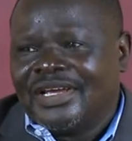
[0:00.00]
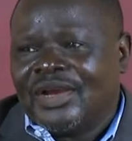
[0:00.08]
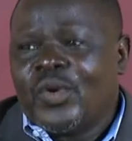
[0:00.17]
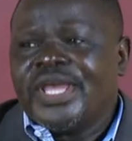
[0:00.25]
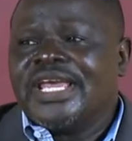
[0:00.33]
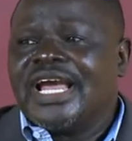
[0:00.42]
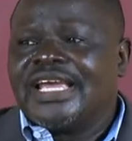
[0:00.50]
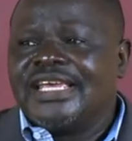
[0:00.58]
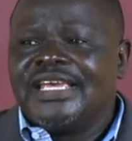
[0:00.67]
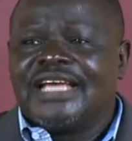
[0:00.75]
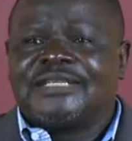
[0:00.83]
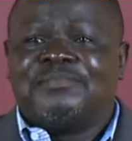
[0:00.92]
We are
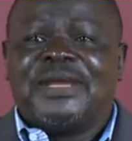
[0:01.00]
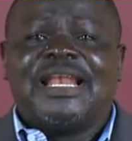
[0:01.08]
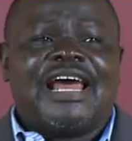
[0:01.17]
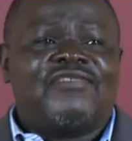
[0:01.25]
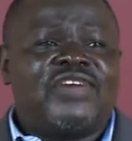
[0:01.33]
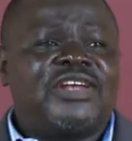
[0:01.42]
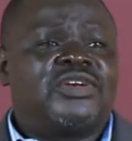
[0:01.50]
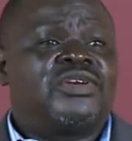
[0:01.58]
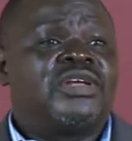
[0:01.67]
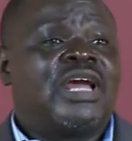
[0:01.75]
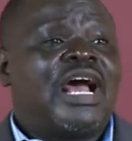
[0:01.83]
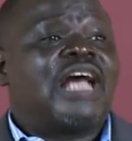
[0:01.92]
here as beloved,
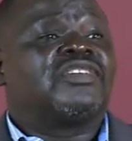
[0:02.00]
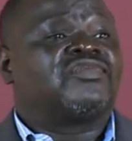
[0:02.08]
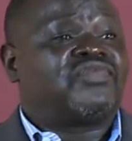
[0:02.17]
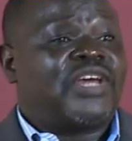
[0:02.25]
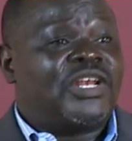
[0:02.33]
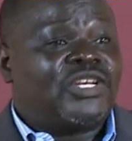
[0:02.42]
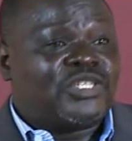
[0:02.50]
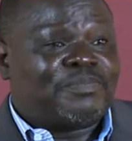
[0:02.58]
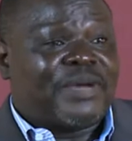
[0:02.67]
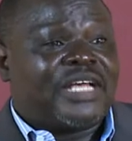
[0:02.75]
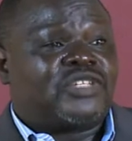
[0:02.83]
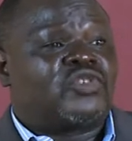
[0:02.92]
as
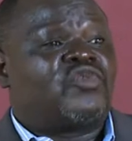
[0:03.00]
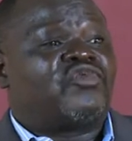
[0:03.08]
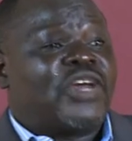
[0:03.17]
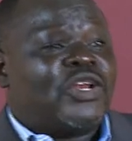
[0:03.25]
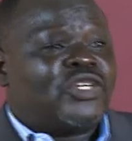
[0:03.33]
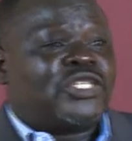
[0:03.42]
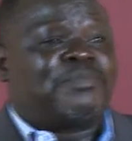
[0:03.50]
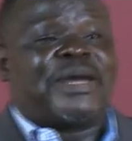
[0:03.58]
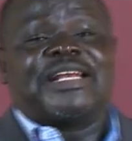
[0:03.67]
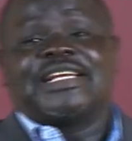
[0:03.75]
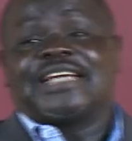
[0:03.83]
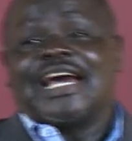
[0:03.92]
fellowships to fellowship
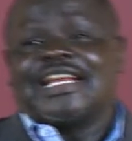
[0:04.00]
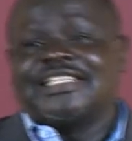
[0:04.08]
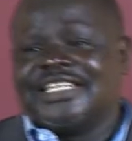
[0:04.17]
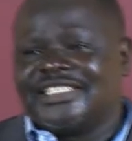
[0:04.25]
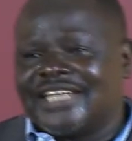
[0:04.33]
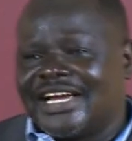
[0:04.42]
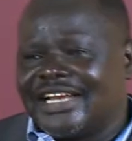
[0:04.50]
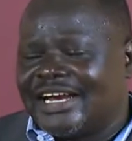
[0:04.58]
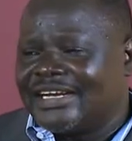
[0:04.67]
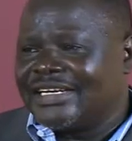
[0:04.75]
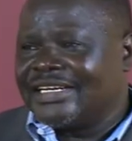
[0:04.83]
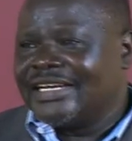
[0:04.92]
and encourage each other.